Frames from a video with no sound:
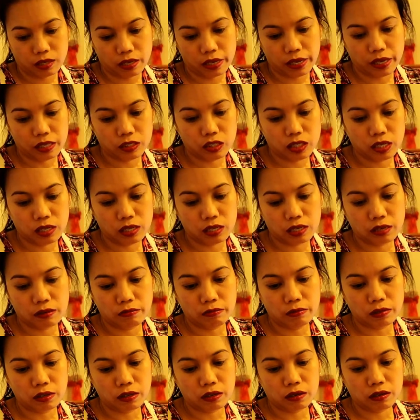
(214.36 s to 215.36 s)

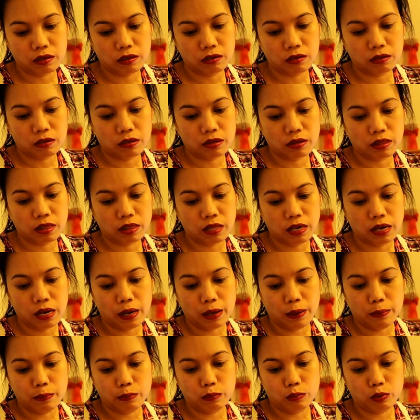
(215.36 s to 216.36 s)
H&M Cloth
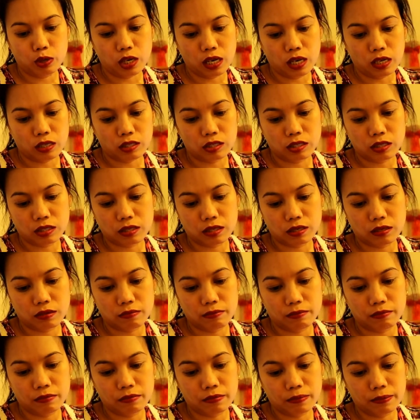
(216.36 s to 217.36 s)
Brush.
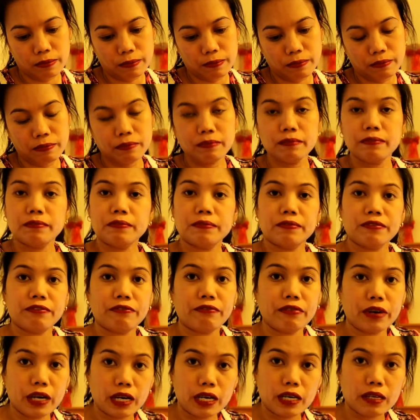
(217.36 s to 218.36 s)

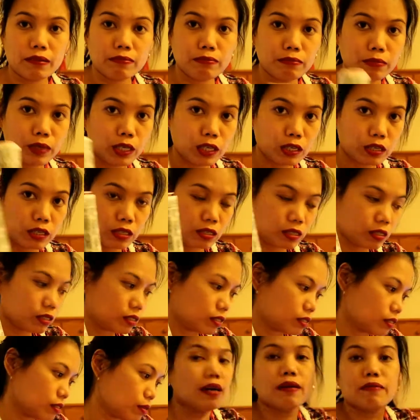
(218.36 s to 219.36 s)
5
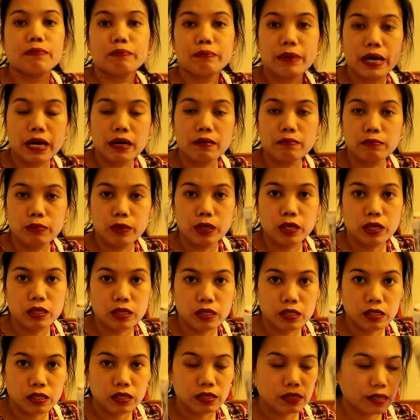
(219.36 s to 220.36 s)
meters. 5
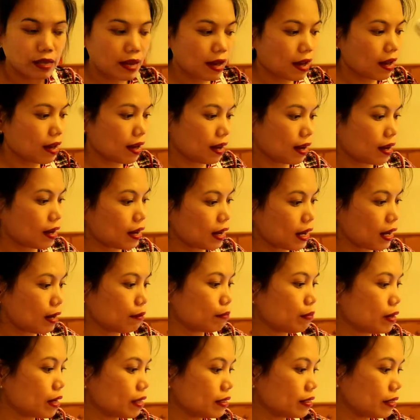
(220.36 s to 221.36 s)
meters ang
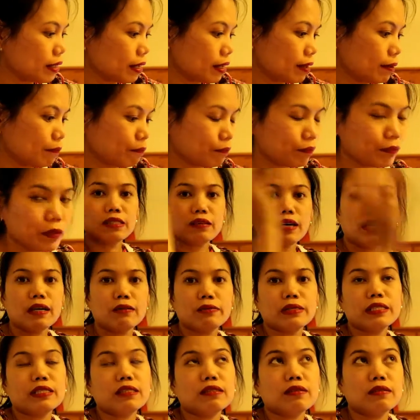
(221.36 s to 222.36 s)
haba niya. So, I
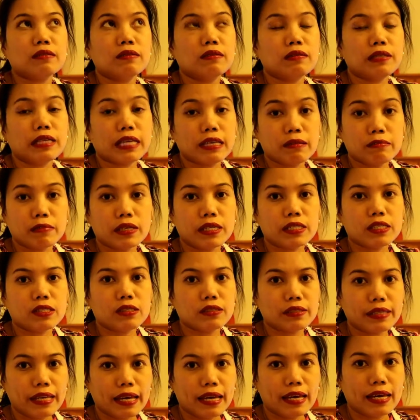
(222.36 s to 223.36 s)
went to Kmart
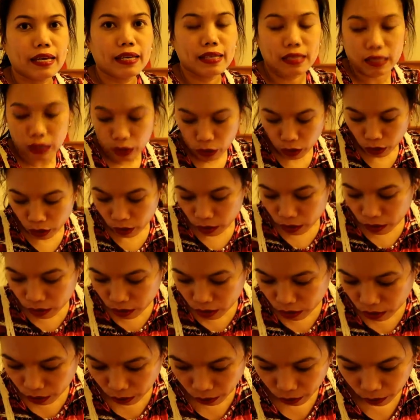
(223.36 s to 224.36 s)
today
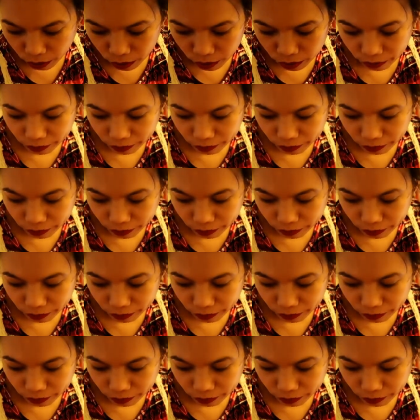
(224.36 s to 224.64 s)
also.